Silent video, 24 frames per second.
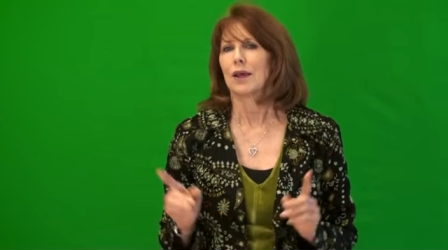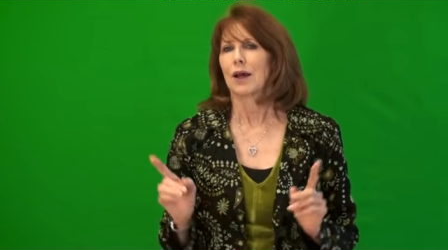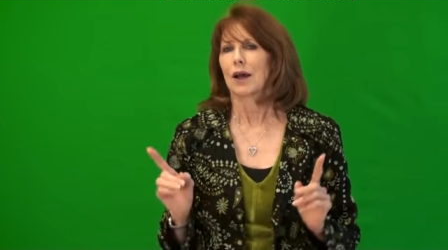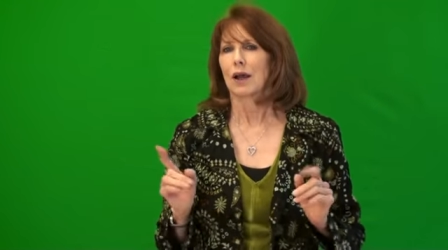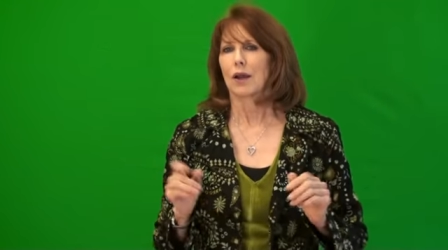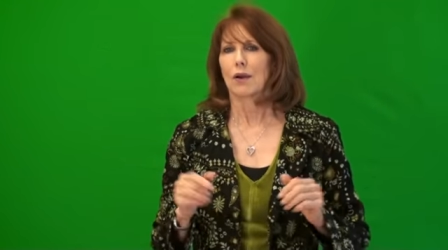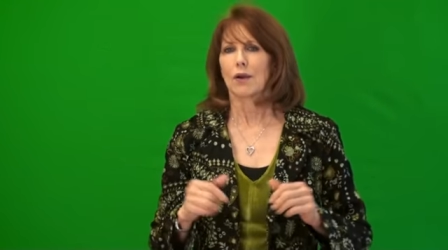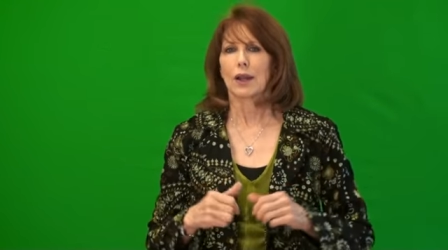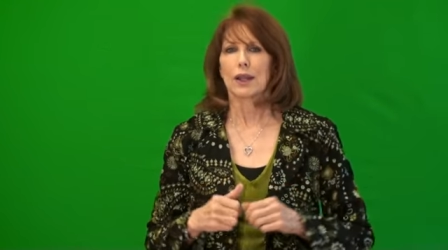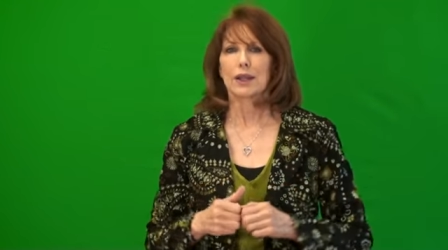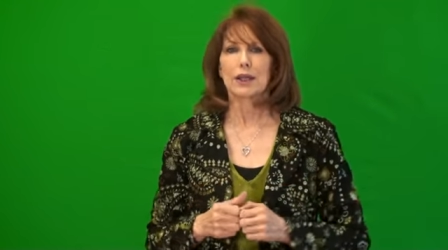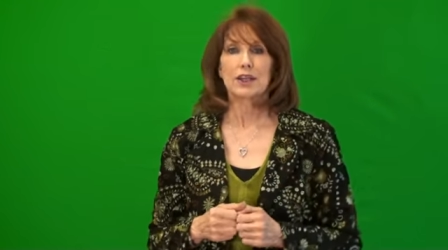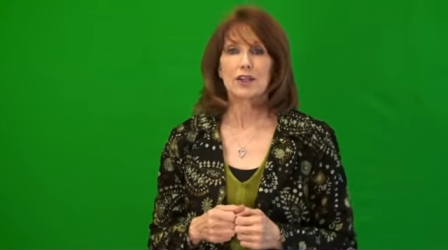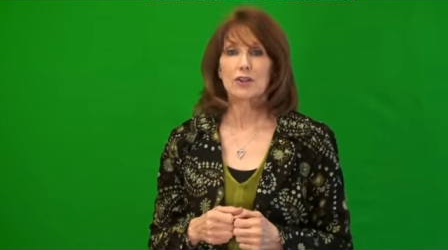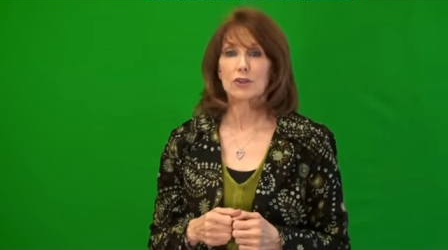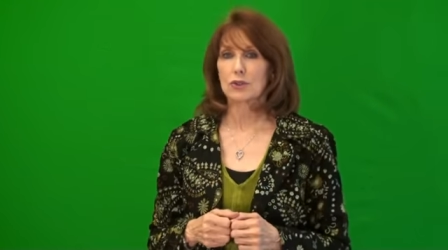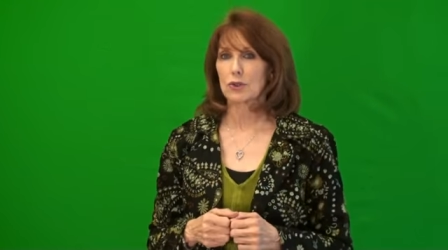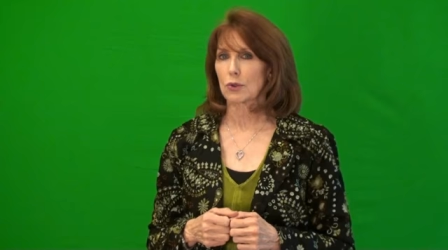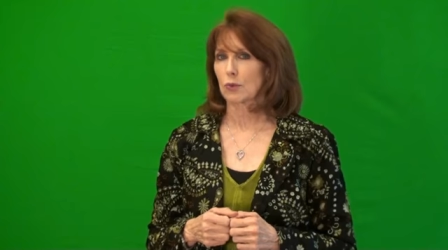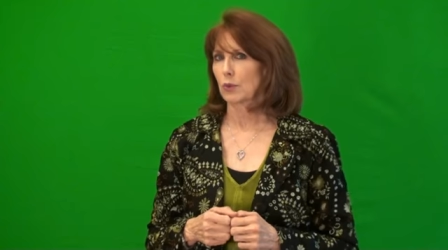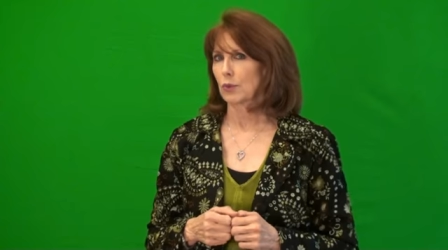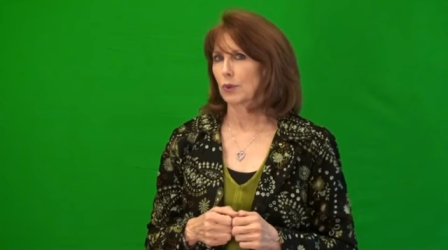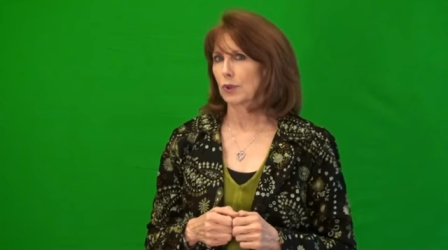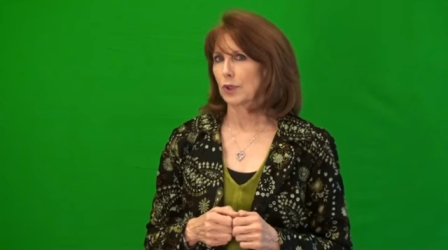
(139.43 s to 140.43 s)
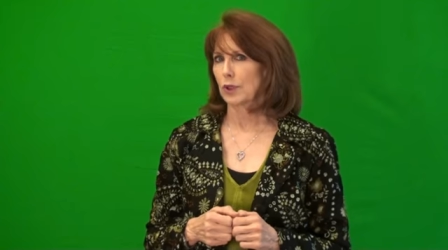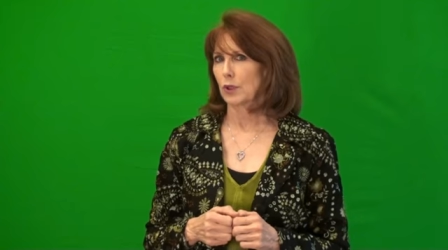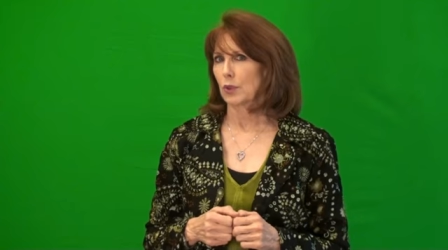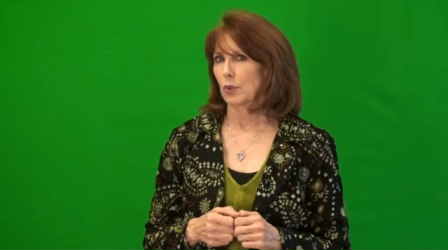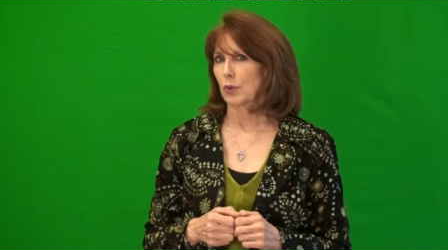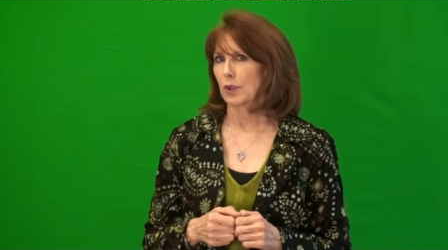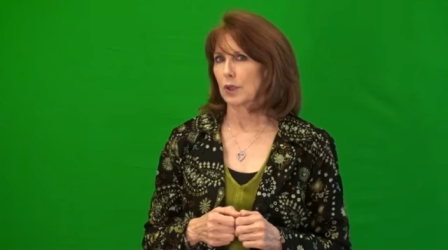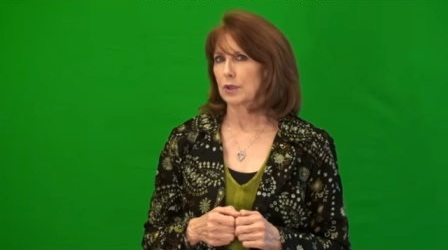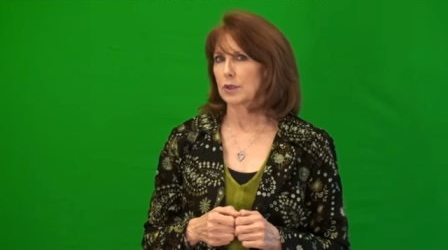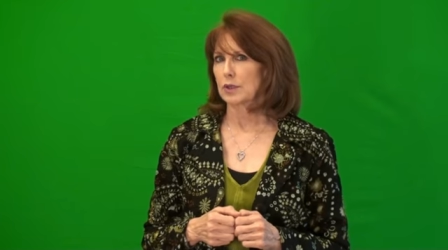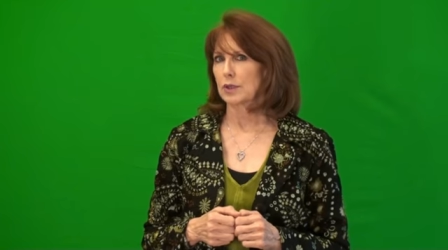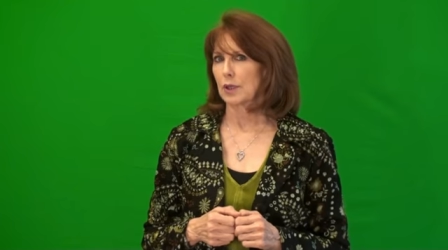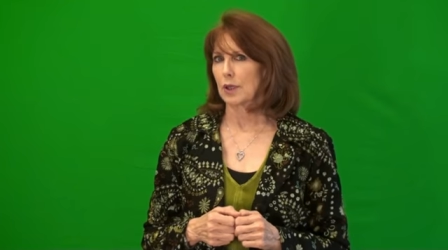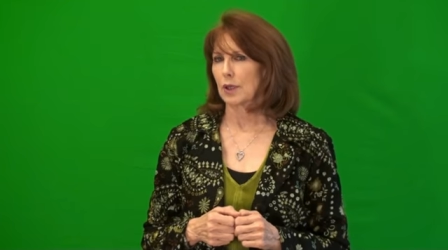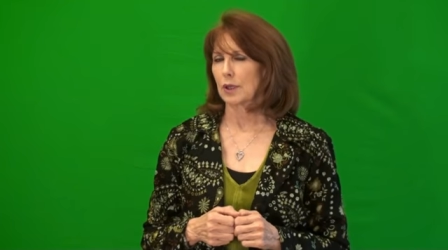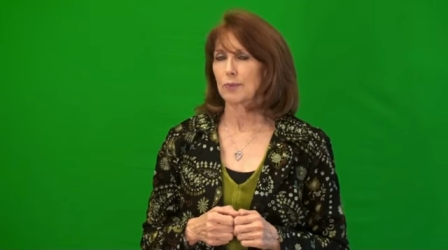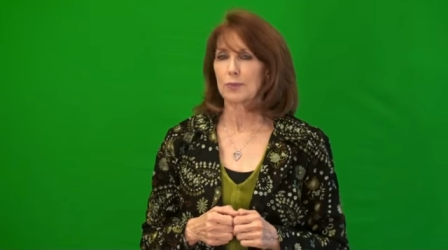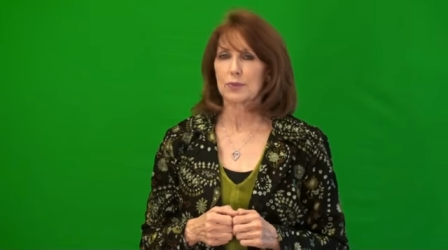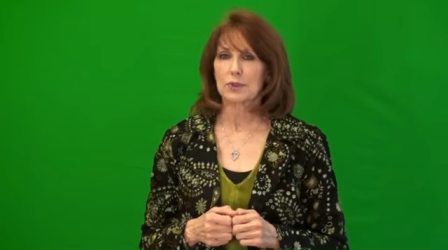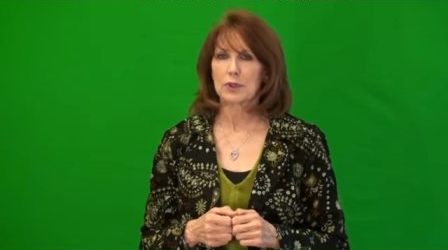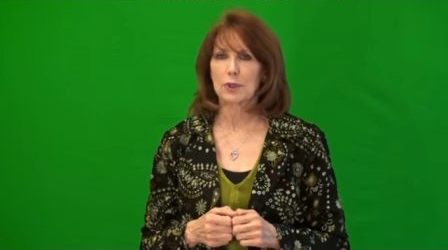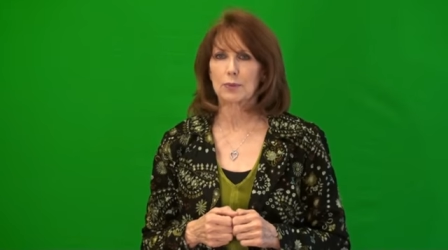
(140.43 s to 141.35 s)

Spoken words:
All right, here's a really quick tip.